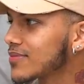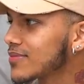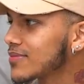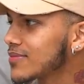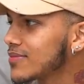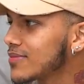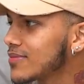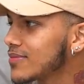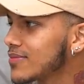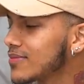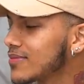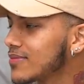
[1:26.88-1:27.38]

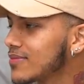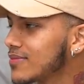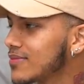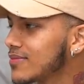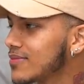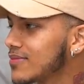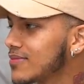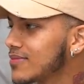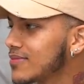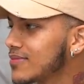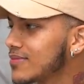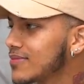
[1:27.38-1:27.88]

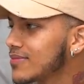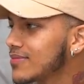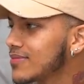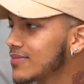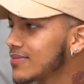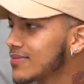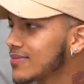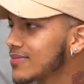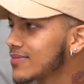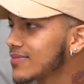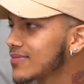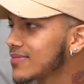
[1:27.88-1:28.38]

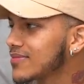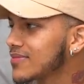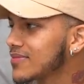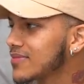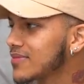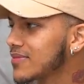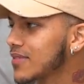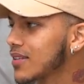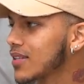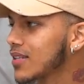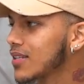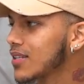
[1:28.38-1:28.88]

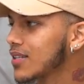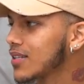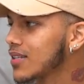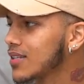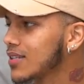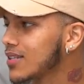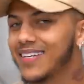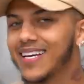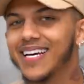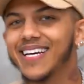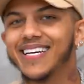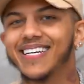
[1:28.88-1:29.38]

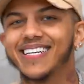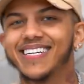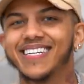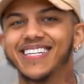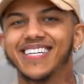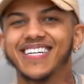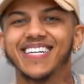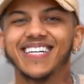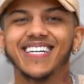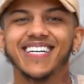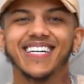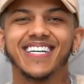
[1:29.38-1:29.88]
(silent)